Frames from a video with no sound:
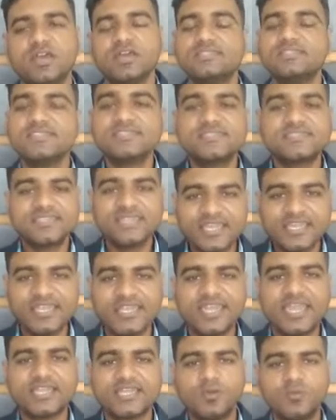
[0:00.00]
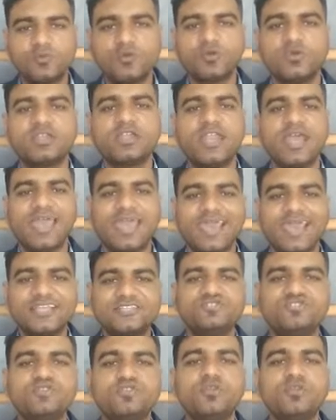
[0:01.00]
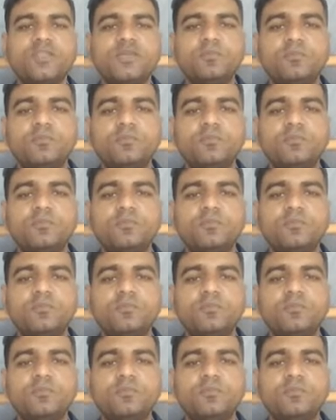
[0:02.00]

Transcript: This C reactive protein actually